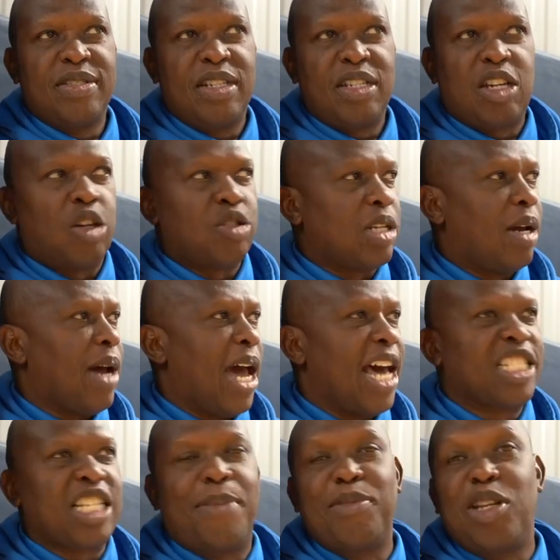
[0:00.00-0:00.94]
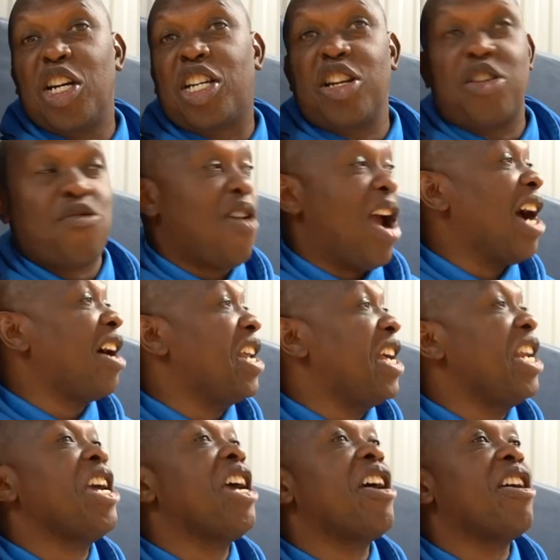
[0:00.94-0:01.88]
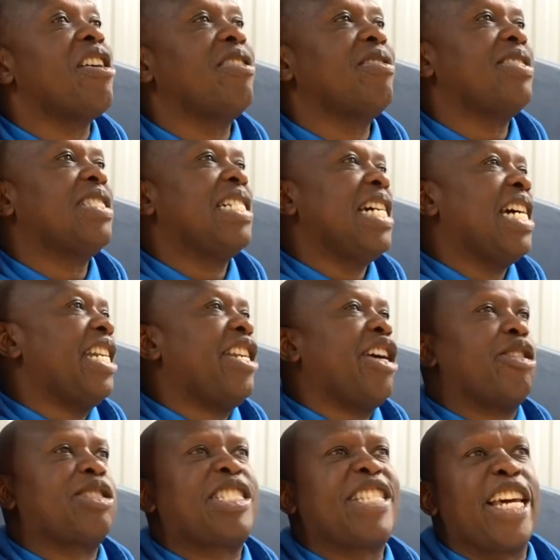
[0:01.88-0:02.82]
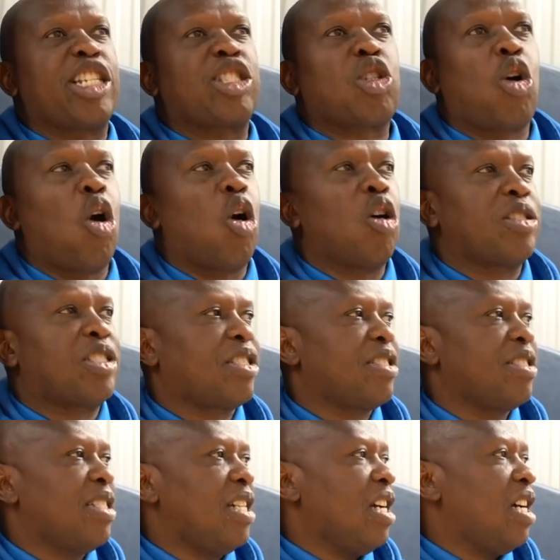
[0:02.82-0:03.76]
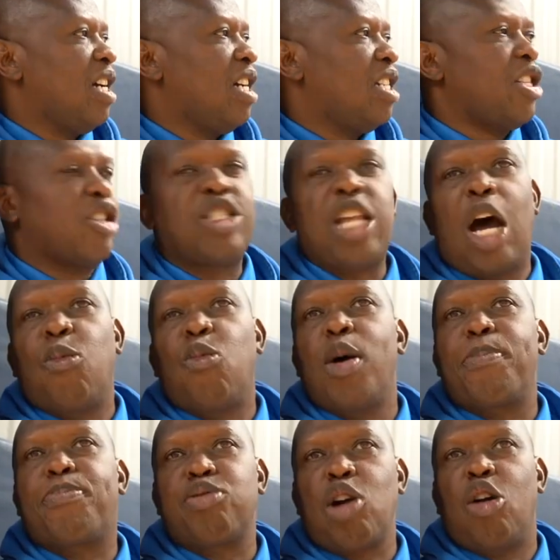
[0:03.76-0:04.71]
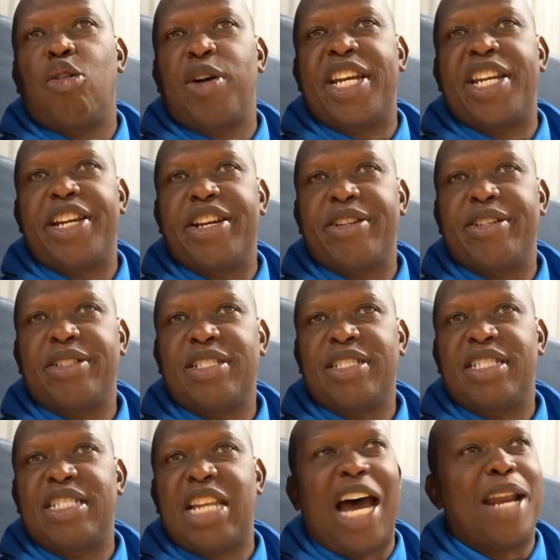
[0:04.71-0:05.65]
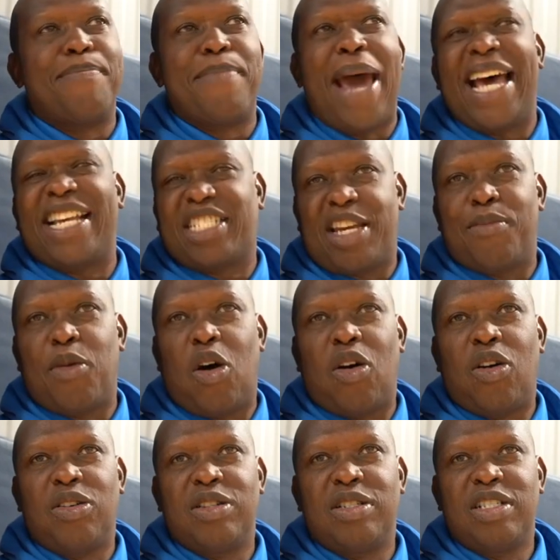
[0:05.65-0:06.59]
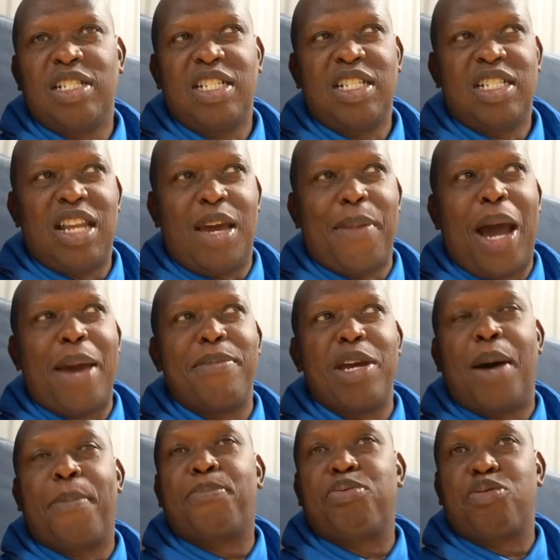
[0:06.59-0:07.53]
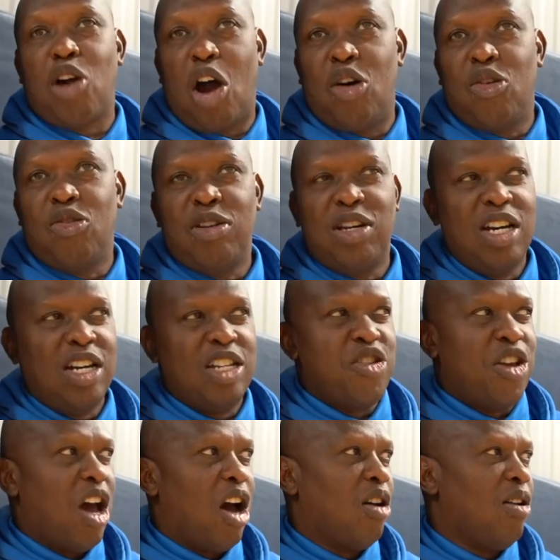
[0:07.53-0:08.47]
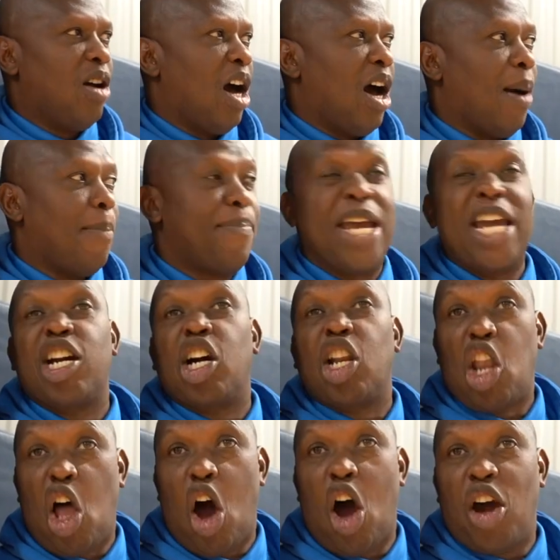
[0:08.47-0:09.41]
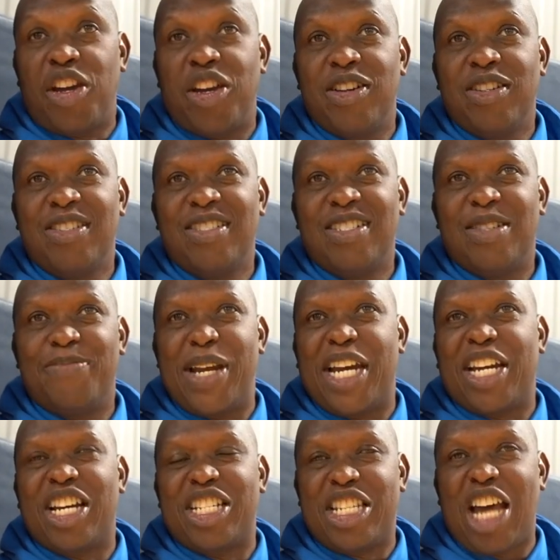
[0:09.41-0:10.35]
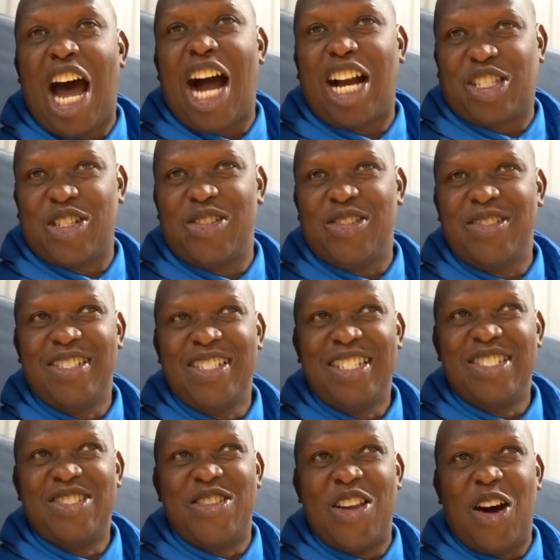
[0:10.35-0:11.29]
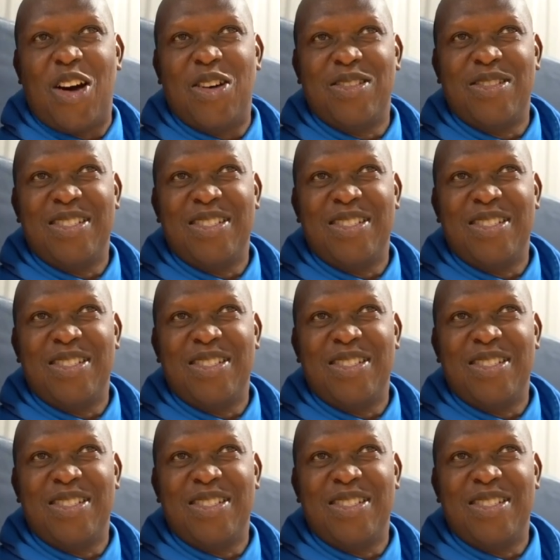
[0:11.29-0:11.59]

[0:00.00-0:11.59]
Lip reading: Because as I'm looking around in here, there's six courts. There's not one pro in here, not in basketball. There might be a pro, you know, being a lawyer, being a doctor, you know.